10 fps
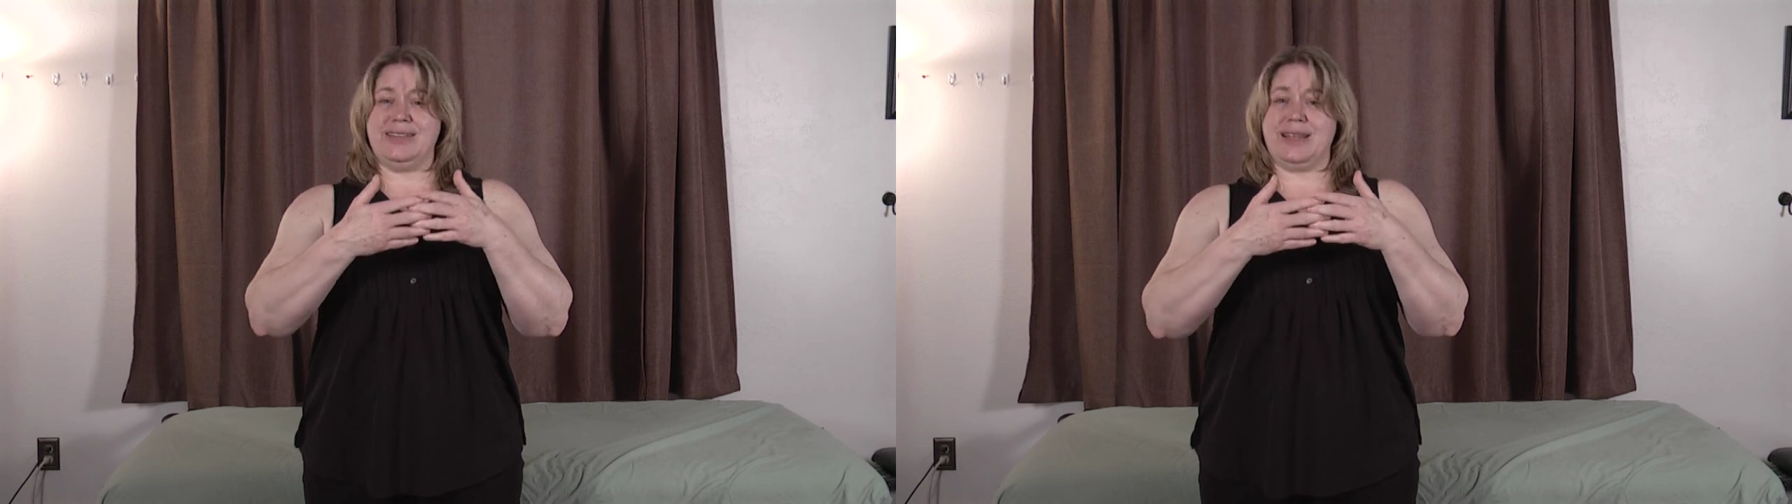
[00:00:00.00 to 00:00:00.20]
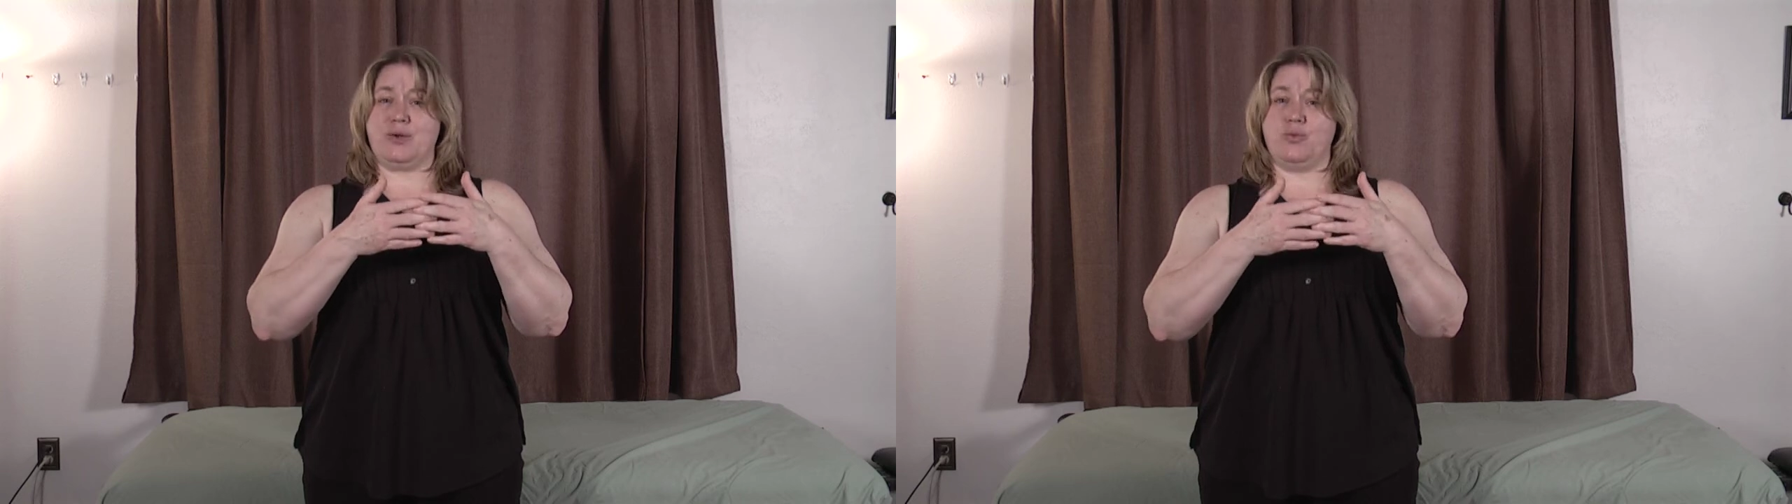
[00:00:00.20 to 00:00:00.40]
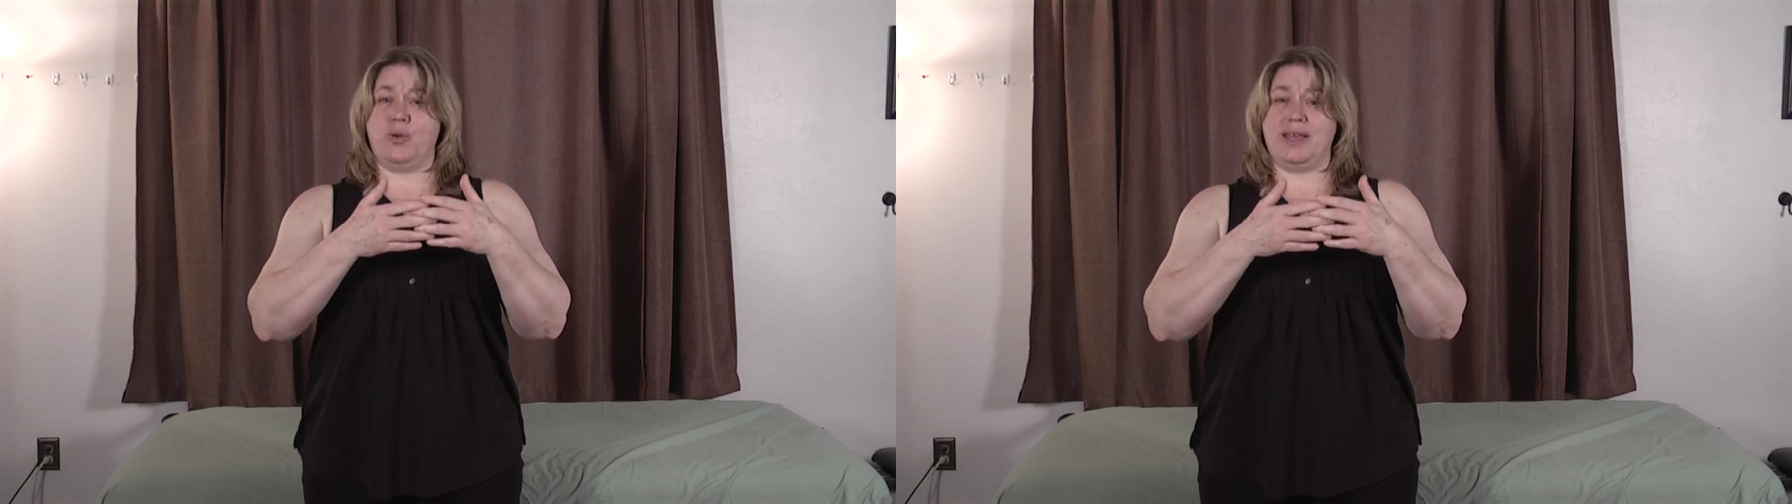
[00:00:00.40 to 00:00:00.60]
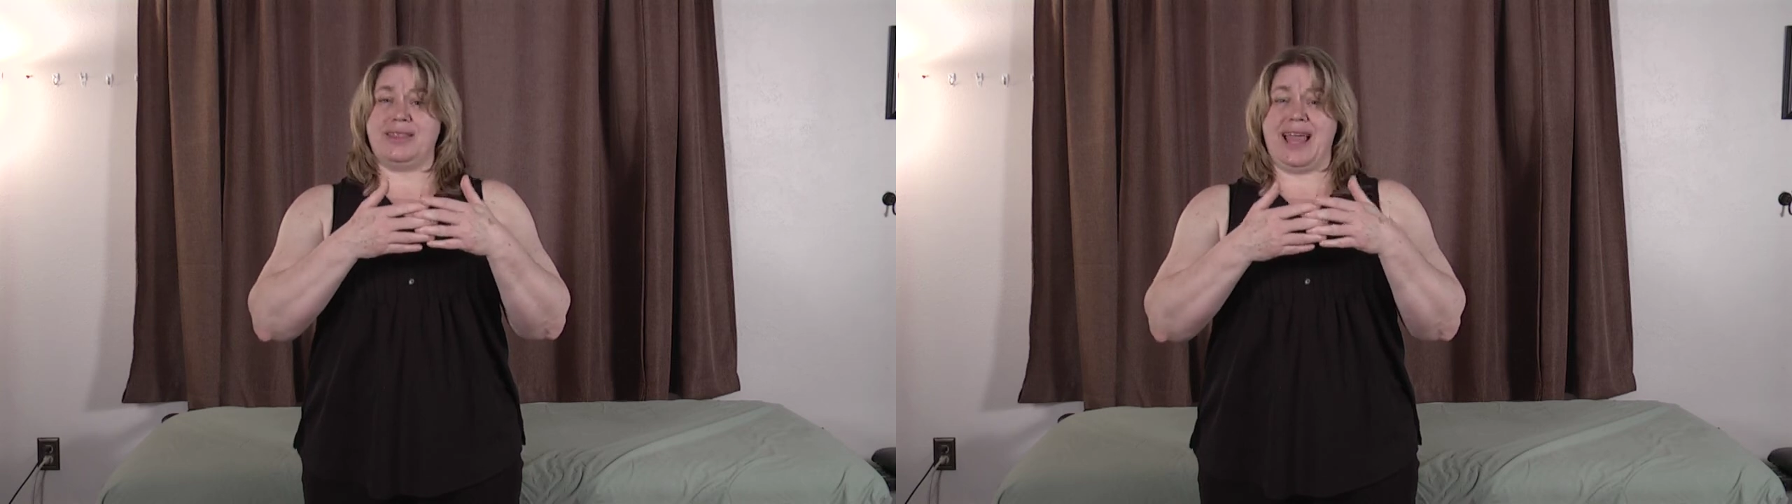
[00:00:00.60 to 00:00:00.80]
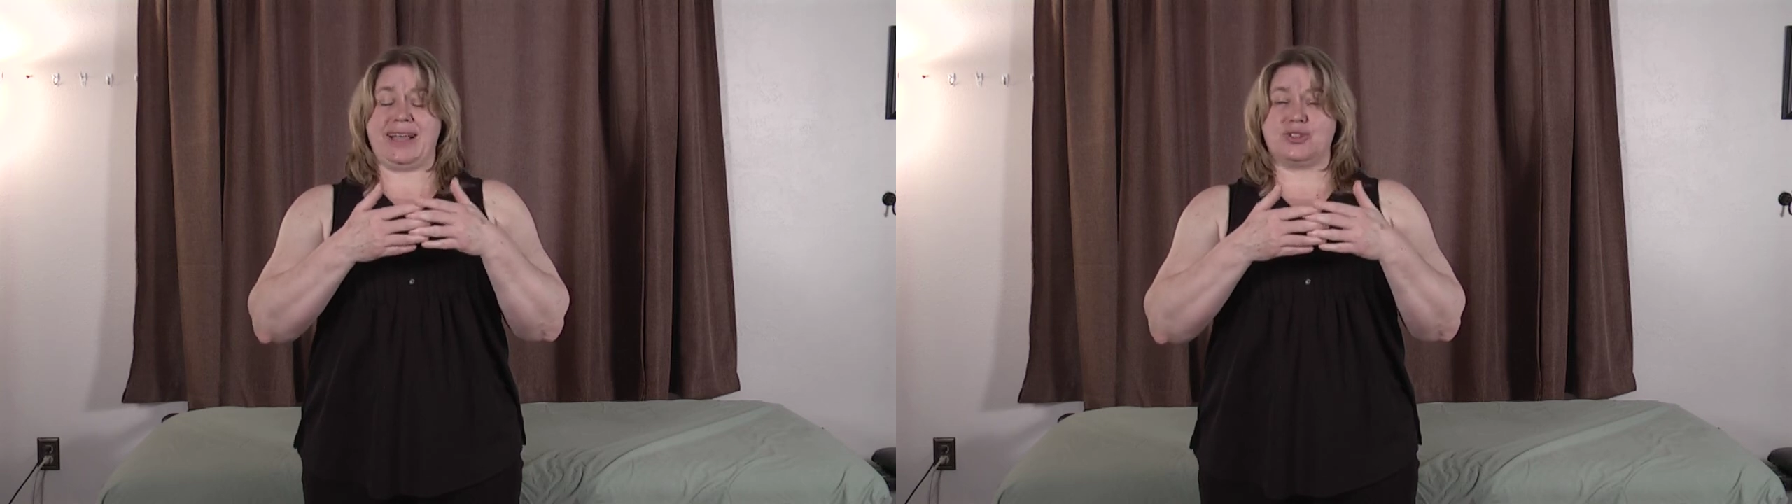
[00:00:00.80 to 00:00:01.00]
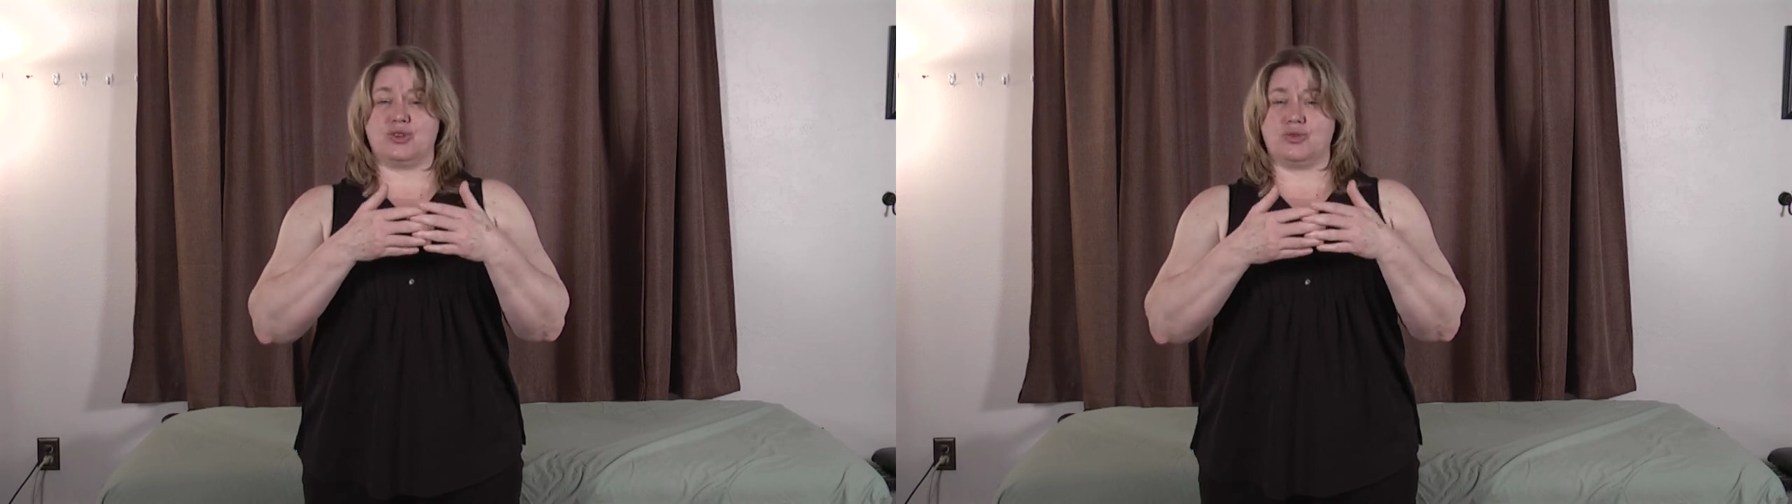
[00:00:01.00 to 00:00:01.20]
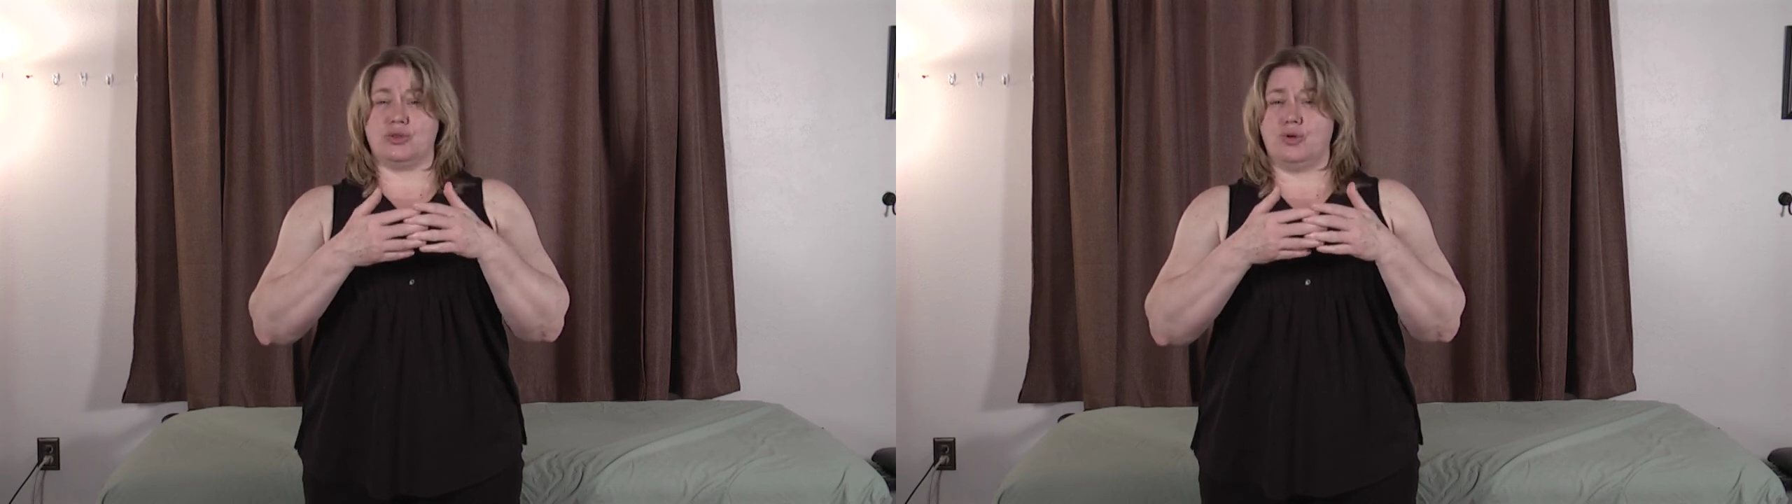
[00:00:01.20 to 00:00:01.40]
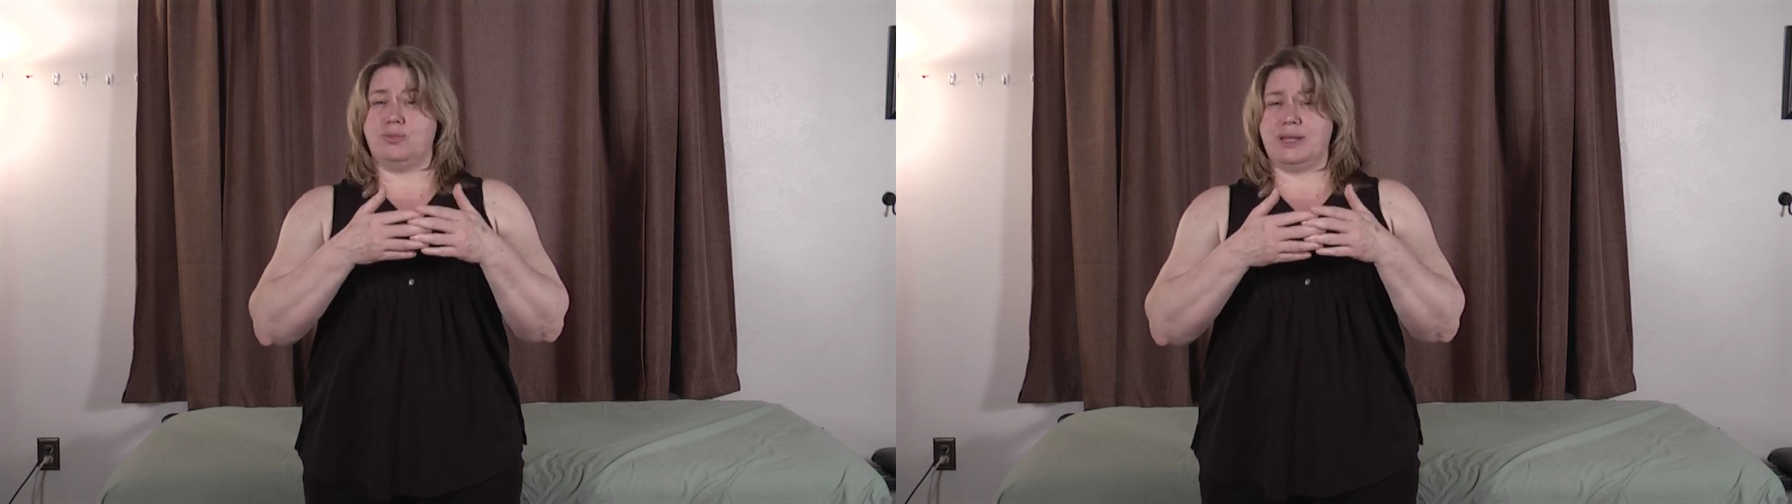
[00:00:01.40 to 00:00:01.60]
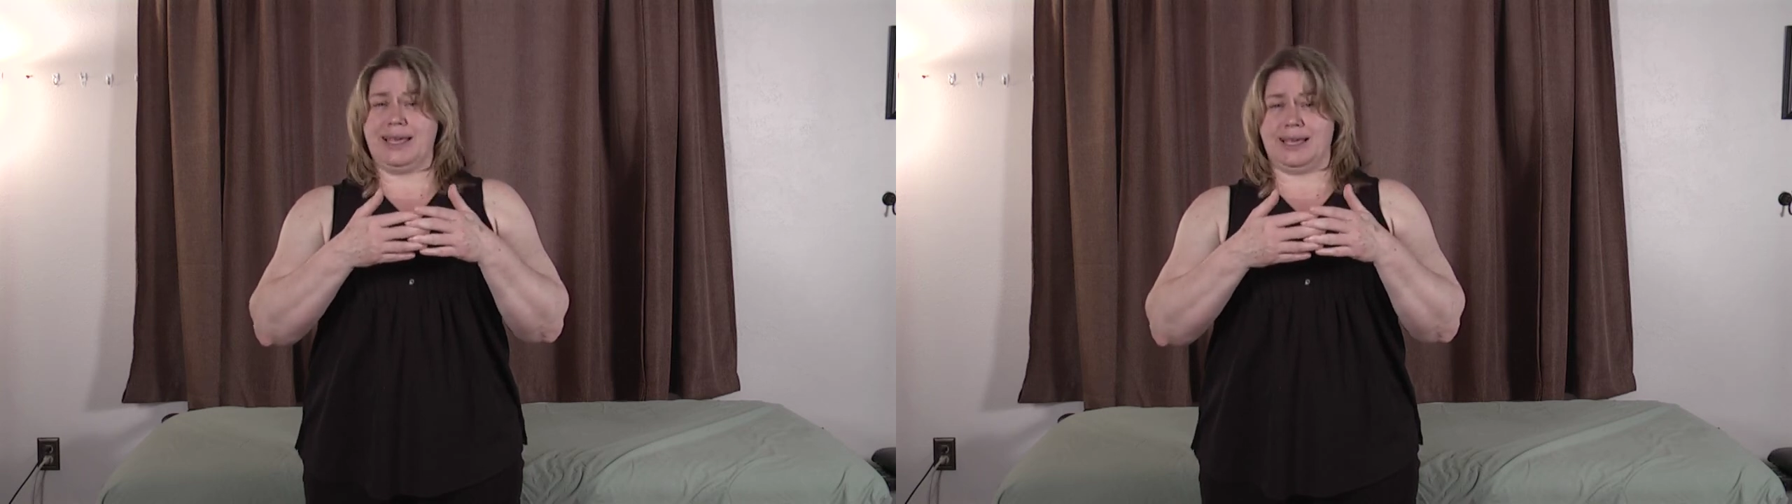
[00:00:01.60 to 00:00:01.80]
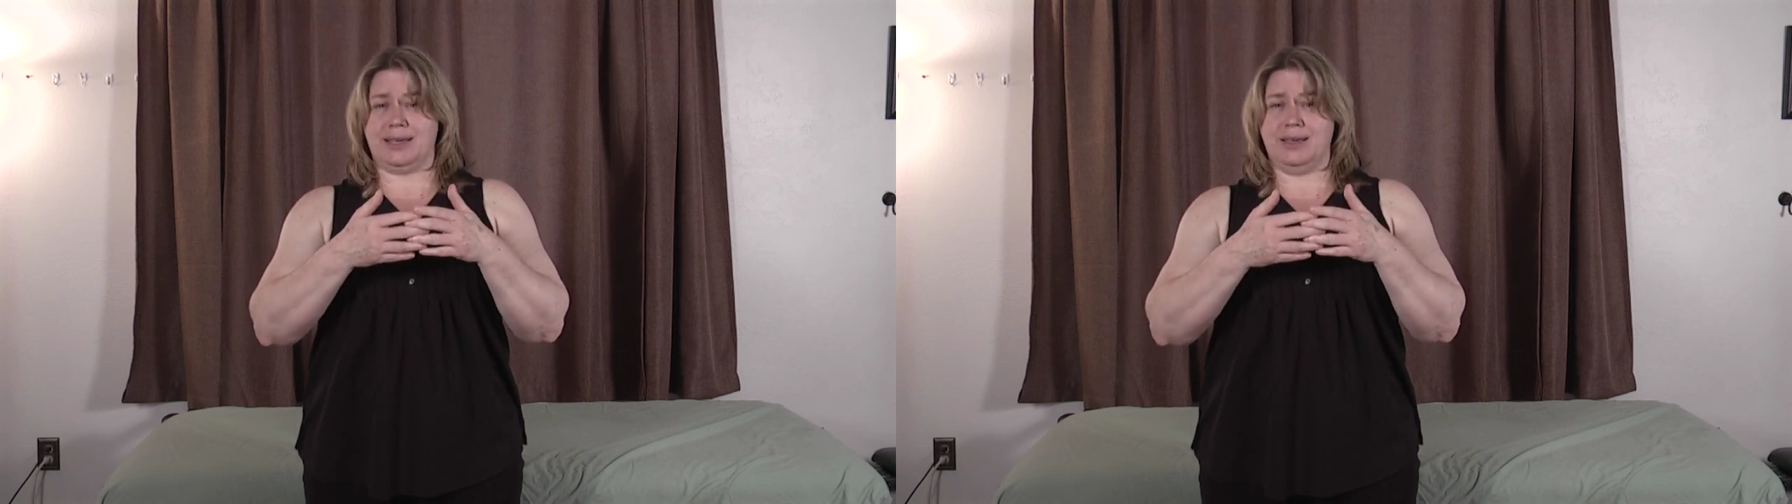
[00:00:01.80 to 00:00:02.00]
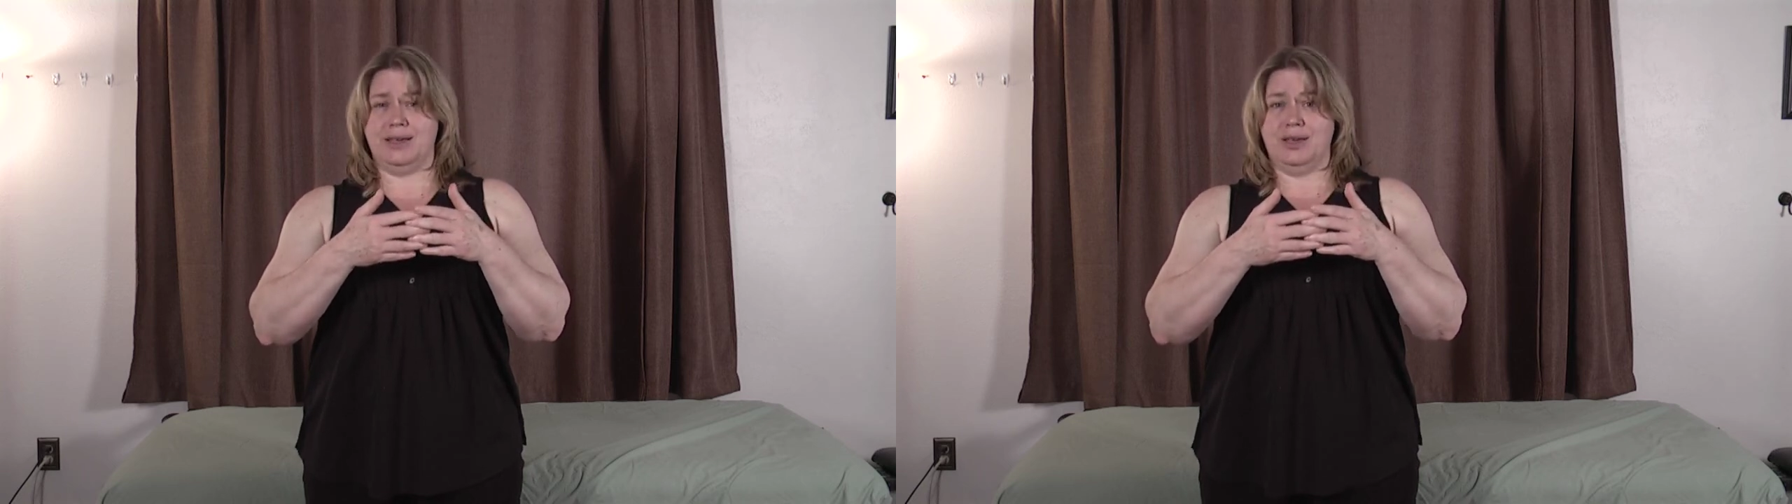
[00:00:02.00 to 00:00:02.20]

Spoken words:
in there with external oblique.